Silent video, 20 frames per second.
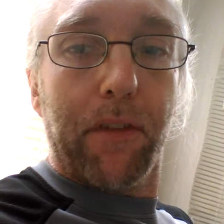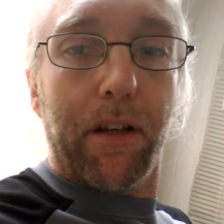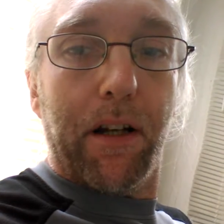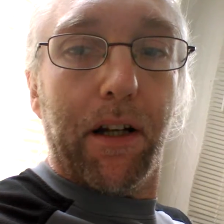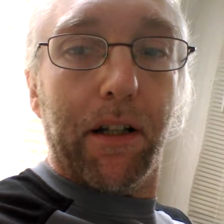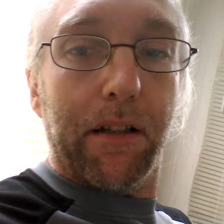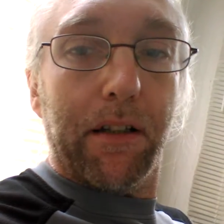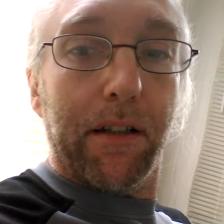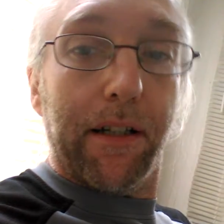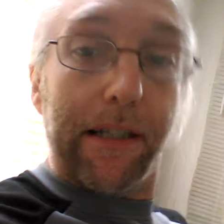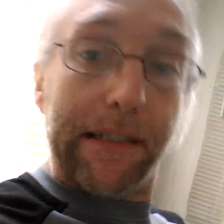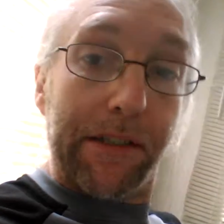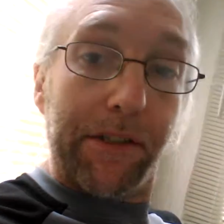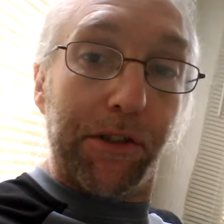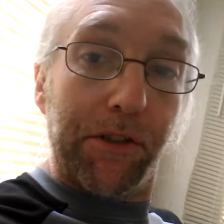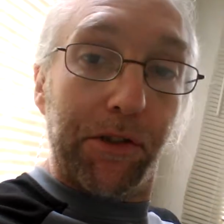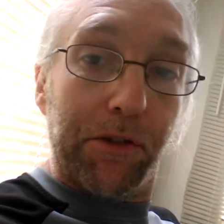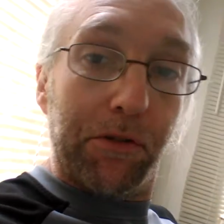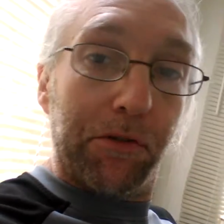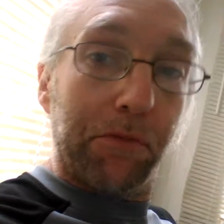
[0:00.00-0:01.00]
I like
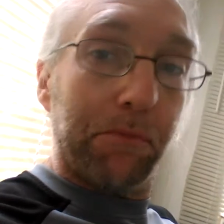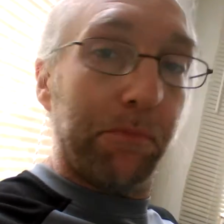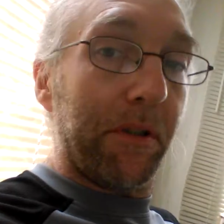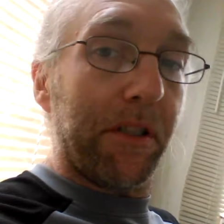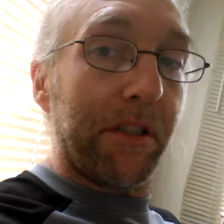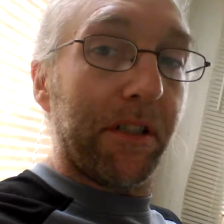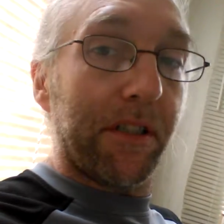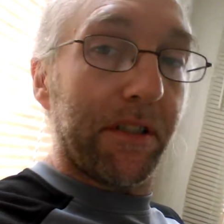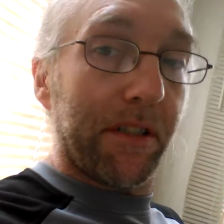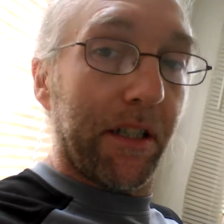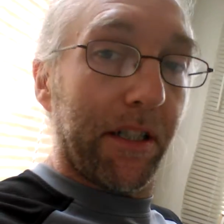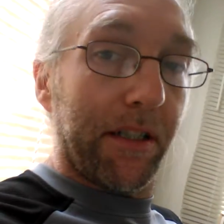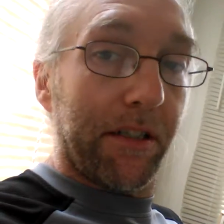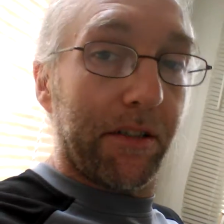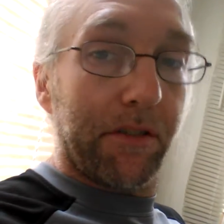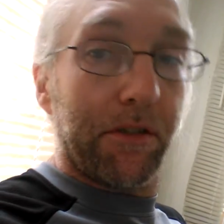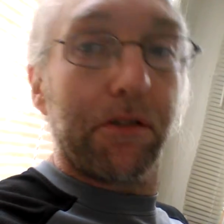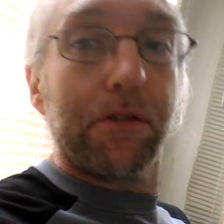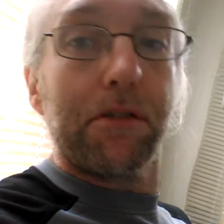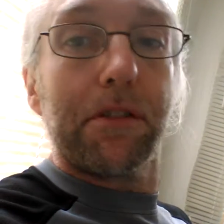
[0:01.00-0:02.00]
you because I
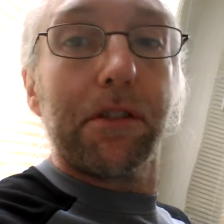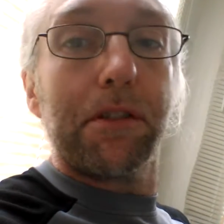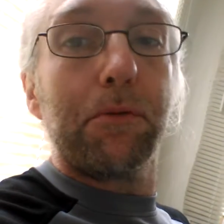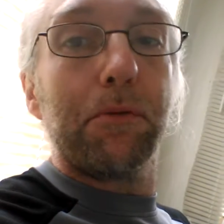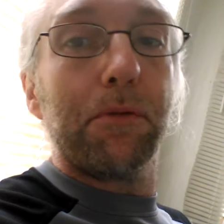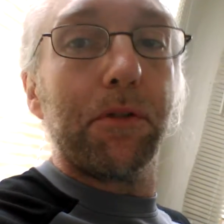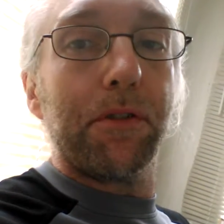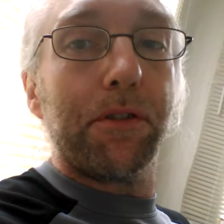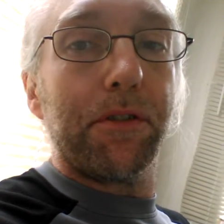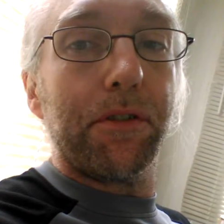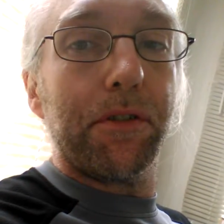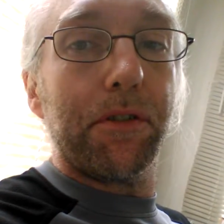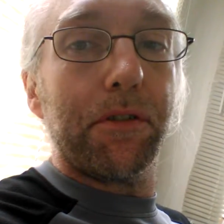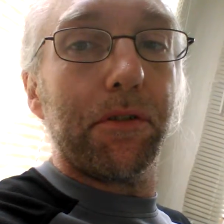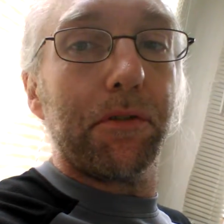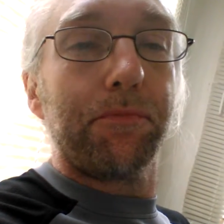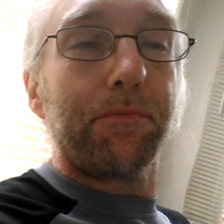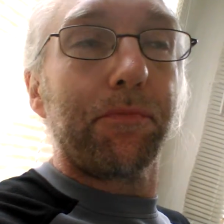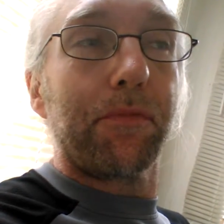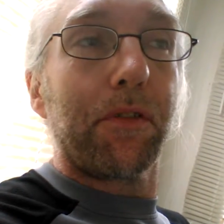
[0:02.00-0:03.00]
agree with
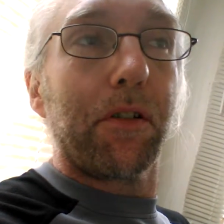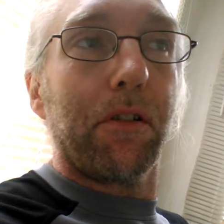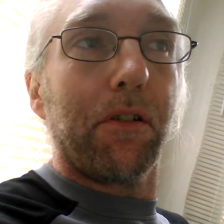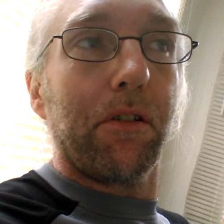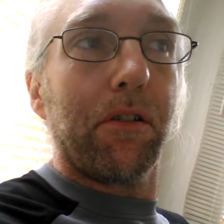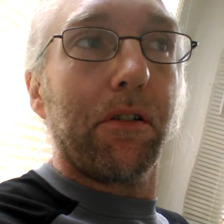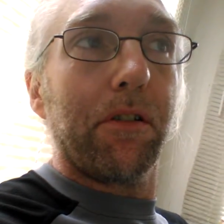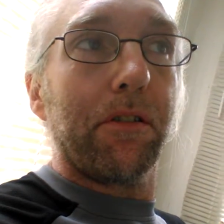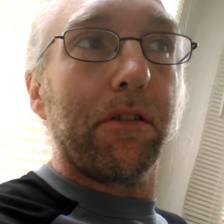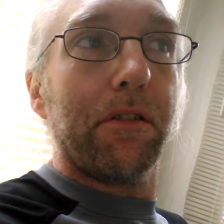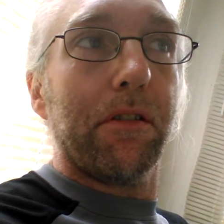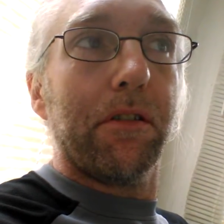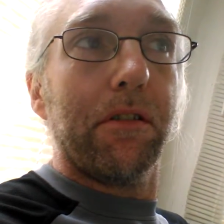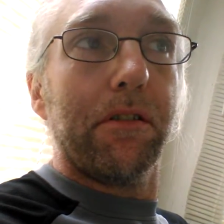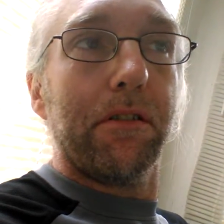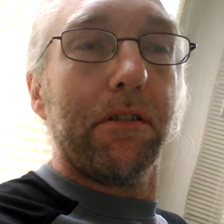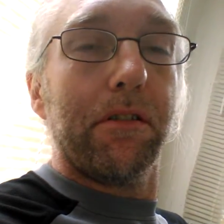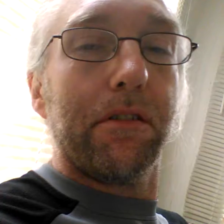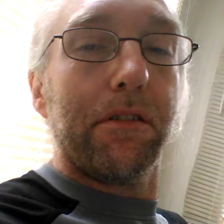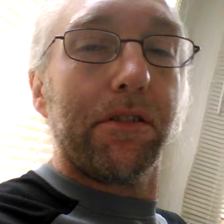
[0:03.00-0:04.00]
you on
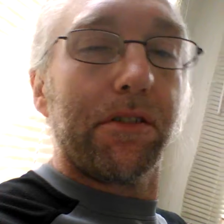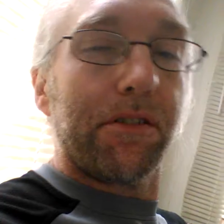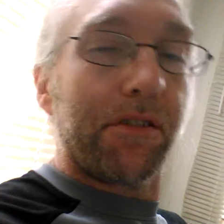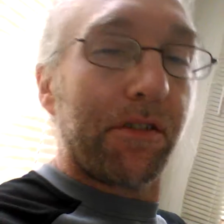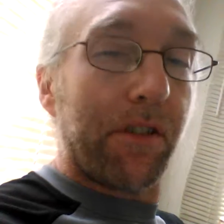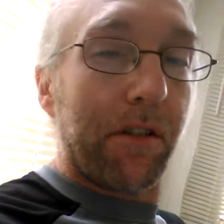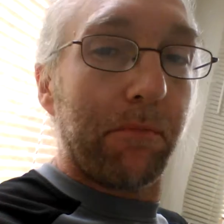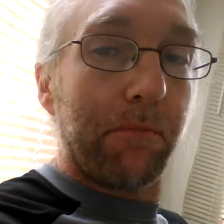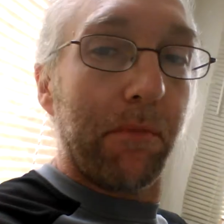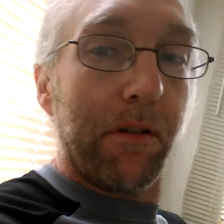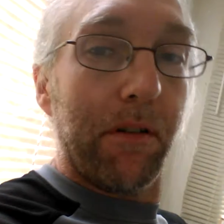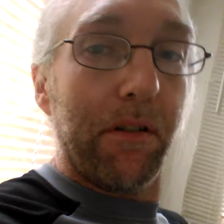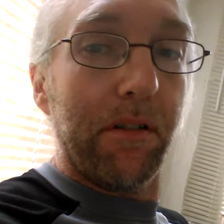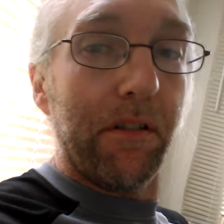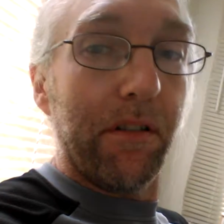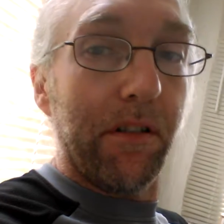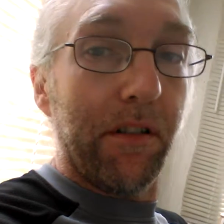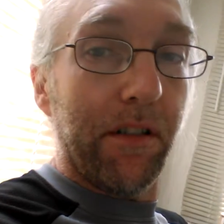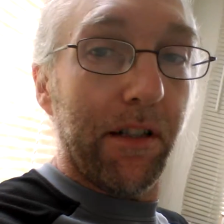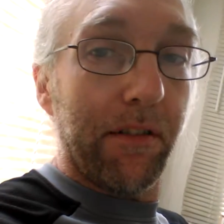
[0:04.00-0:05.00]
some
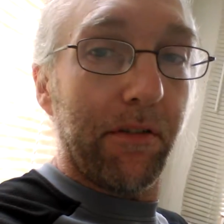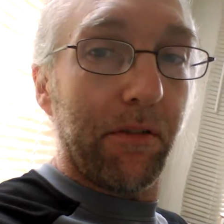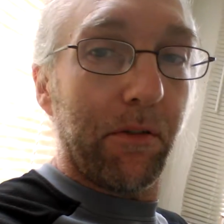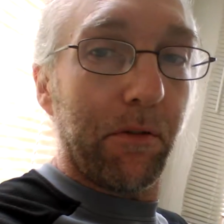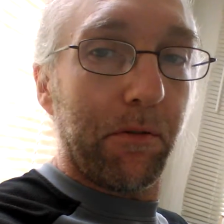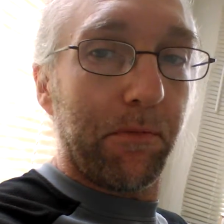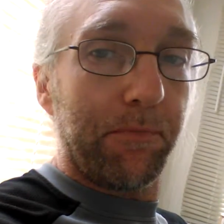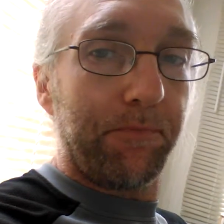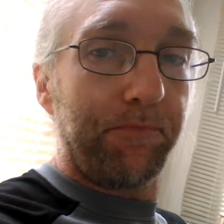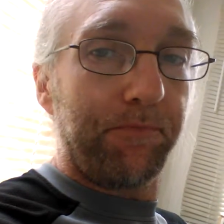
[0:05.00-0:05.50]
level.